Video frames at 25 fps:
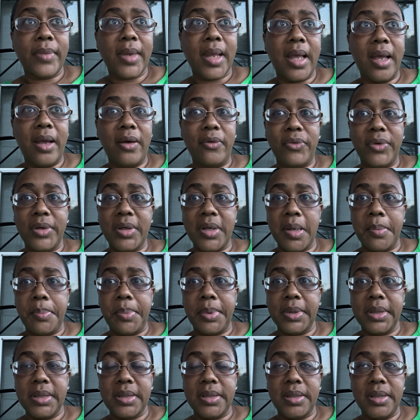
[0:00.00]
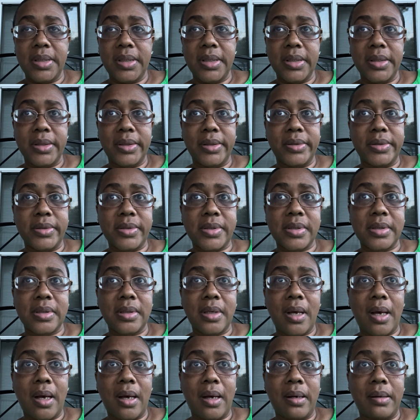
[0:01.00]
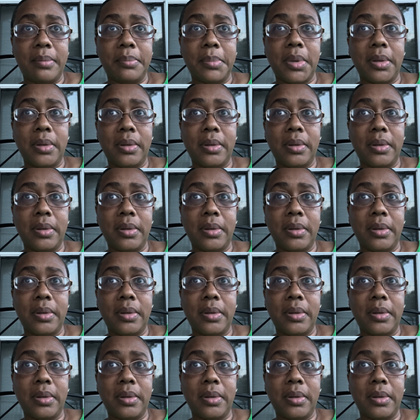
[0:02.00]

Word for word: every couple of years, um,